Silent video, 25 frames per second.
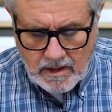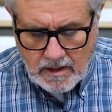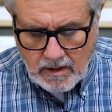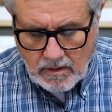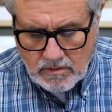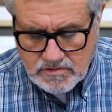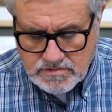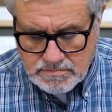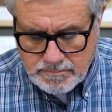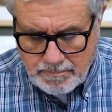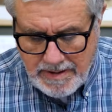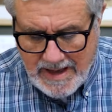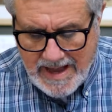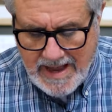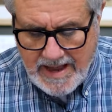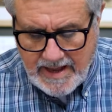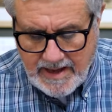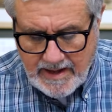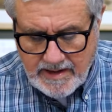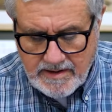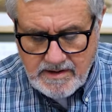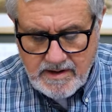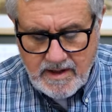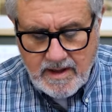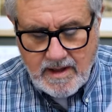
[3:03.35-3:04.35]
goes
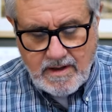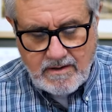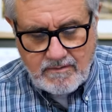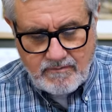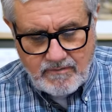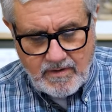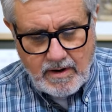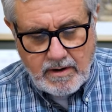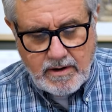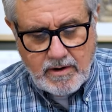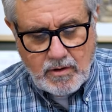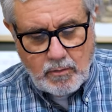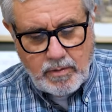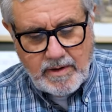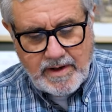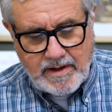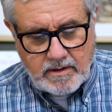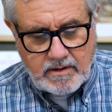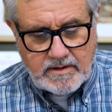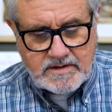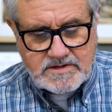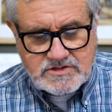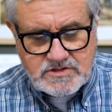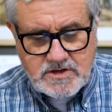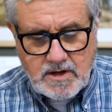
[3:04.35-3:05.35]
bad very
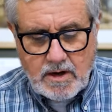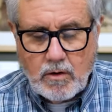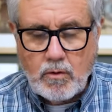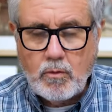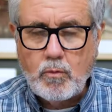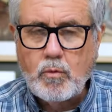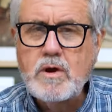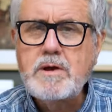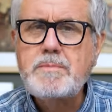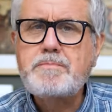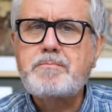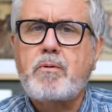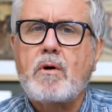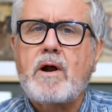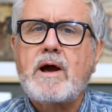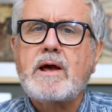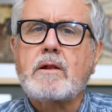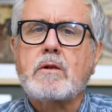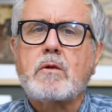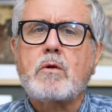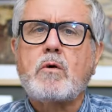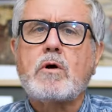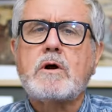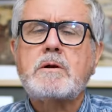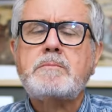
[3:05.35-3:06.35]
quickly. So we
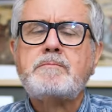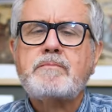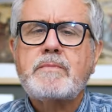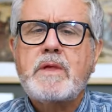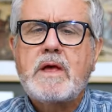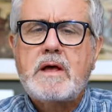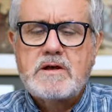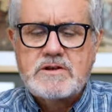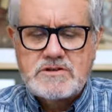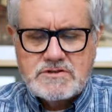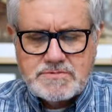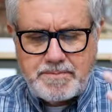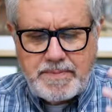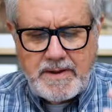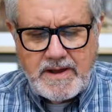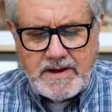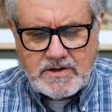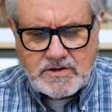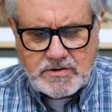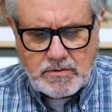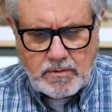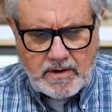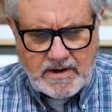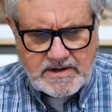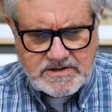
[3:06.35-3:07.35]
pray, Lord,
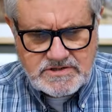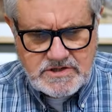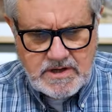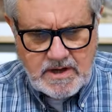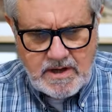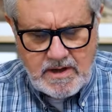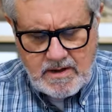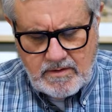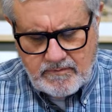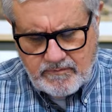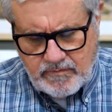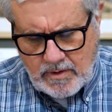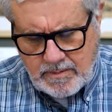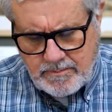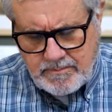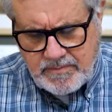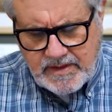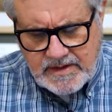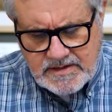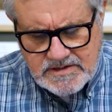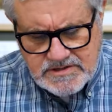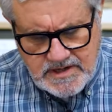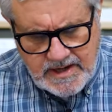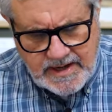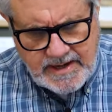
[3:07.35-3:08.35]
speak to us from
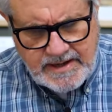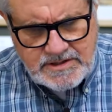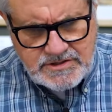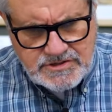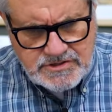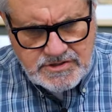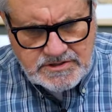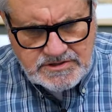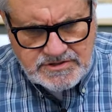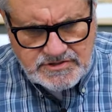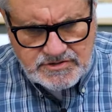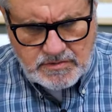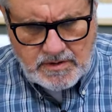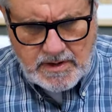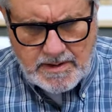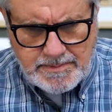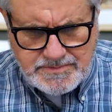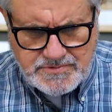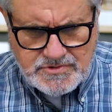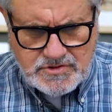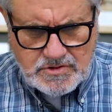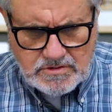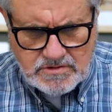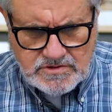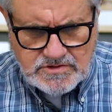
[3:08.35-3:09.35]
these ancient
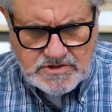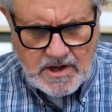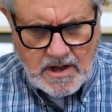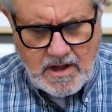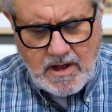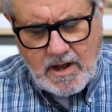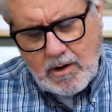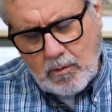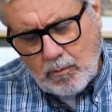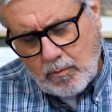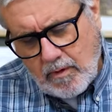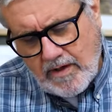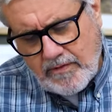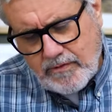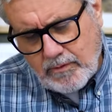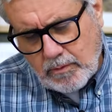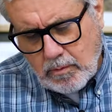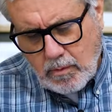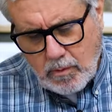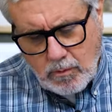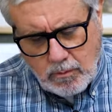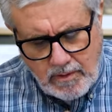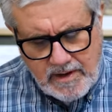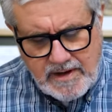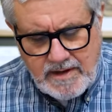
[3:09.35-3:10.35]
scriptures, whether
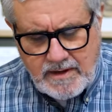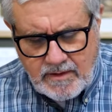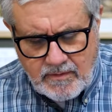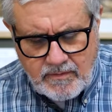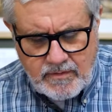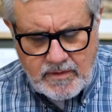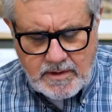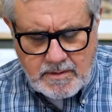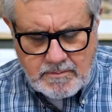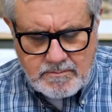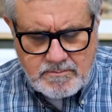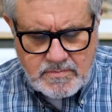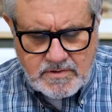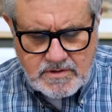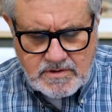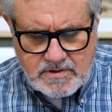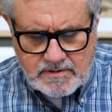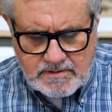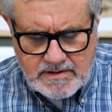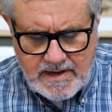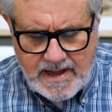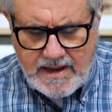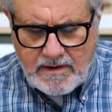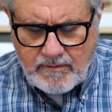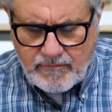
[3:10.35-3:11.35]
we're reading them
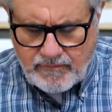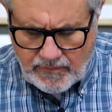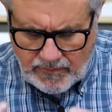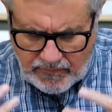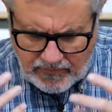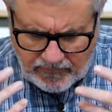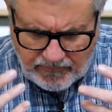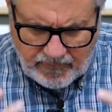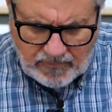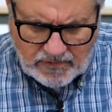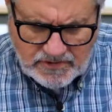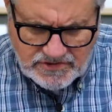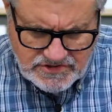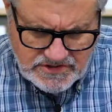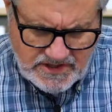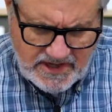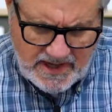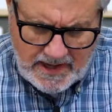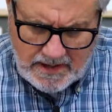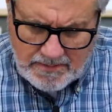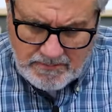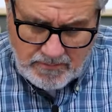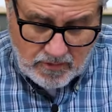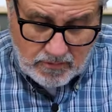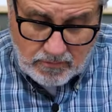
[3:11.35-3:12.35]
today for the first
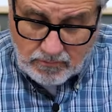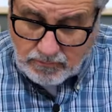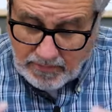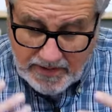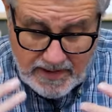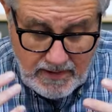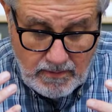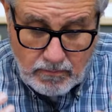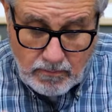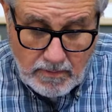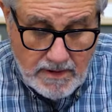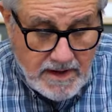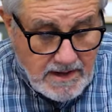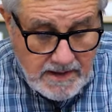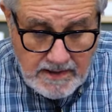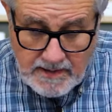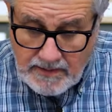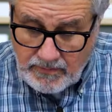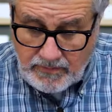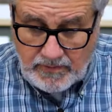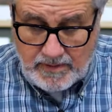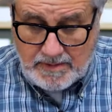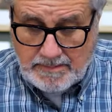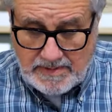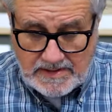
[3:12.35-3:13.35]
time or
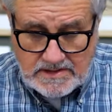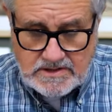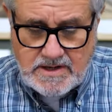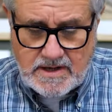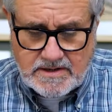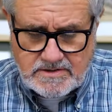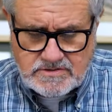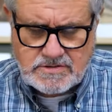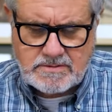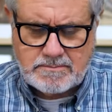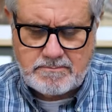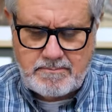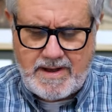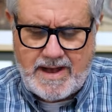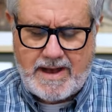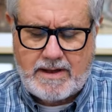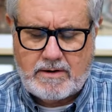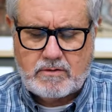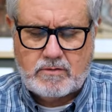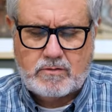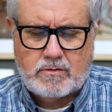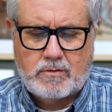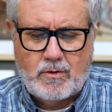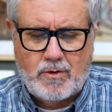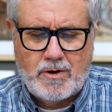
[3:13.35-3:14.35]
rereading them, it doesn't
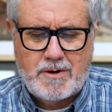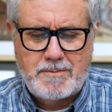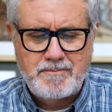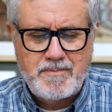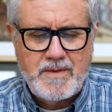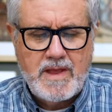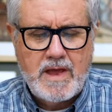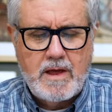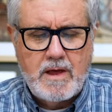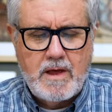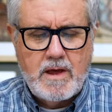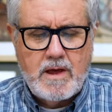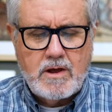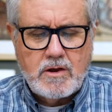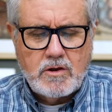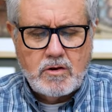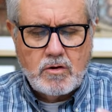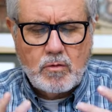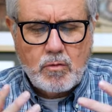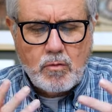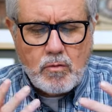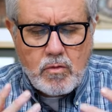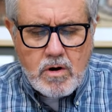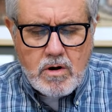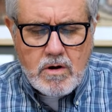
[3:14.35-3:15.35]
matter, Lord.
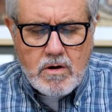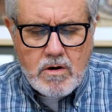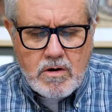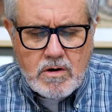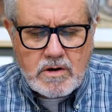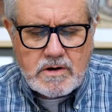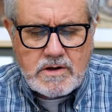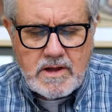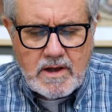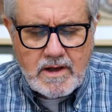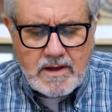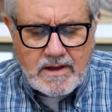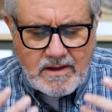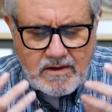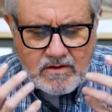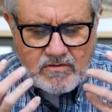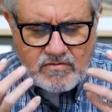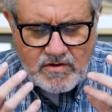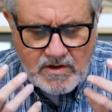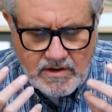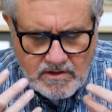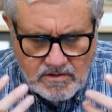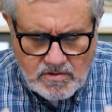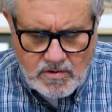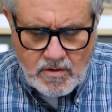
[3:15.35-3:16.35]
Your word
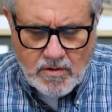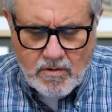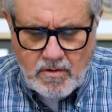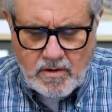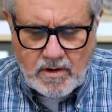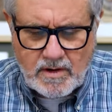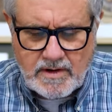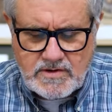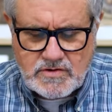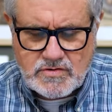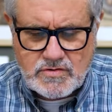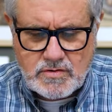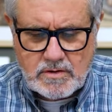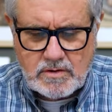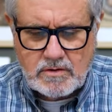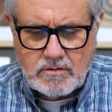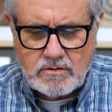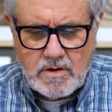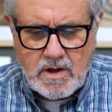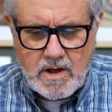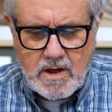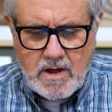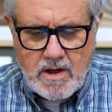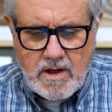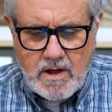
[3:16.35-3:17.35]
is eternally
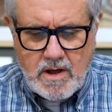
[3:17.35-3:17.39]
true.